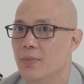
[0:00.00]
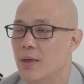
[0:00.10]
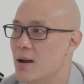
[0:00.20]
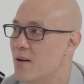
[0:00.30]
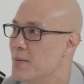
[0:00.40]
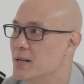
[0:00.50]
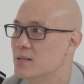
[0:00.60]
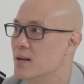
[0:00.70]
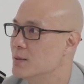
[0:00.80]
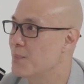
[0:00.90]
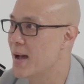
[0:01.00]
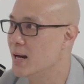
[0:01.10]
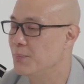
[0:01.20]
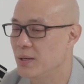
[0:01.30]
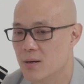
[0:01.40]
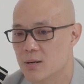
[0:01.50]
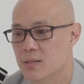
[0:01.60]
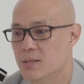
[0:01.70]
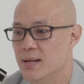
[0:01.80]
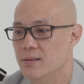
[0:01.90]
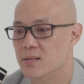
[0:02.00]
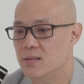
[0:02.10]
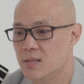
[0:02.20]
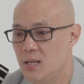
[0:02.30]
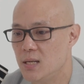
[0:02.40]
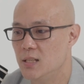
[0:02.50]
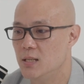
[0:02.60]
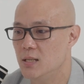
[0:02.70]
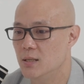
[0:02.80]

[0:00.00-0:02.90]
everybody's starting to panic because they see